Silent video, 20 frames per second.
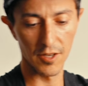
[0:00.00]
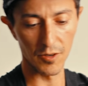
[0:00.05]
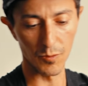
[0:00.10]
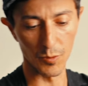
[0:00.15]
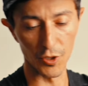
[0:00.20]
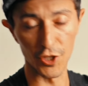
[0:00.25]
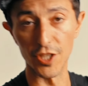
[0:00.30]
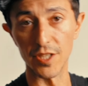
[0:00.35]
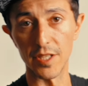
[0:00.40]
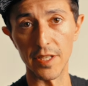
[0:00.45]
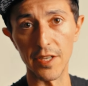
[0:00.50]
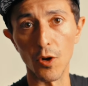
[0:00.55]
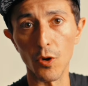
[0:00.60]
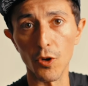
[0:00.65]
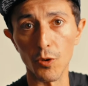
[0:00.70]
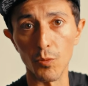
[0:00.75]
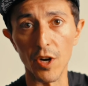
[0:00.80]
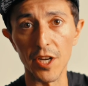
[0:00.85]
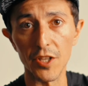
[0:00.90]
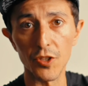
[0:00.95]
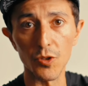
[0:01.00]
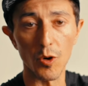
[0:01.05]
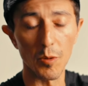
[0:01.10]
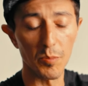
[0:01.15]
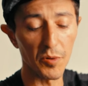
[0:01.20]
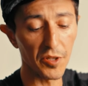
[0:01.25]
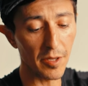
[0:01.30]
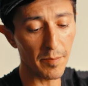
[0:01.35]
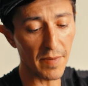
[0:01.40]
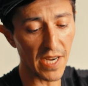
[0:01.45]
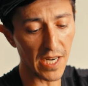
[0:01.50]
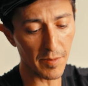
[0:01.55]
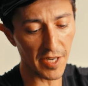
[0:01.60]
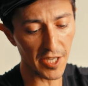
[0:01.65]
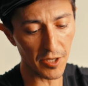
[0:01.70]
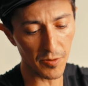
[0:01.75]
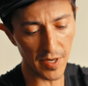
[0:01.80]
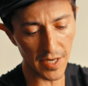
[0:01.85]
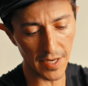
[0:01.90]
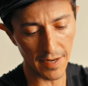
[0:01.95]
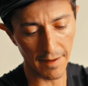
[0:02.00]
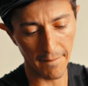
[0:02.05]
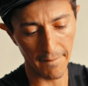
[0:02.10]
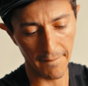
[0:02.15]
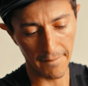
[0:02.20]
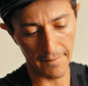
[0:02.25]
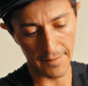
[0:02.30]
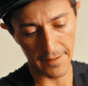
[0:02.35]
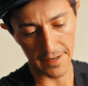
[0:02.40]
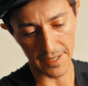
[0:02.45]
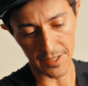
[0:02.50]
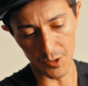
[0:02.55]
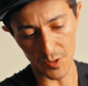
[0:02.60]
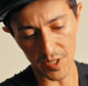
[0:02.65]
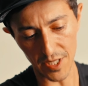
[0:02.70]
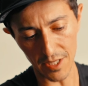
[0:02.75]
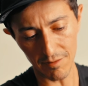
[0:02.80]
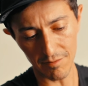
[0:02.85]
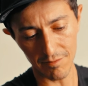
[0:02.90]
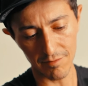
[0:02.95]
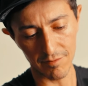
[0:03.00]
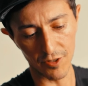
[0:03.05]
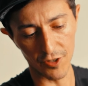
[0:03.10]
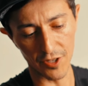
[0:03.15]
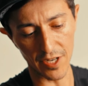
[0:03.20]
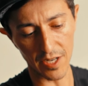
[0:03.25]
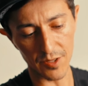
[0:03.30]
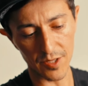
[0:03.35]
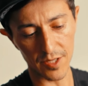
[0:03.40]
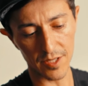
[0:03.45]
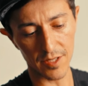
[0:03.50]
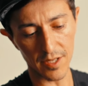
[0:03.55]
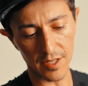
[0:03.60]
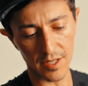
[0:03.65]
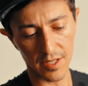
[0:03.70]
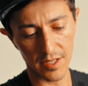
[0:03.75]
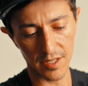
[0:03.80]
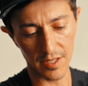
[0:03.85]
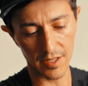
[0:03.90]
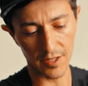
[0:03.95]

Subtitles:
which is the only way to open the bag, by the way. You see, you're not stuck.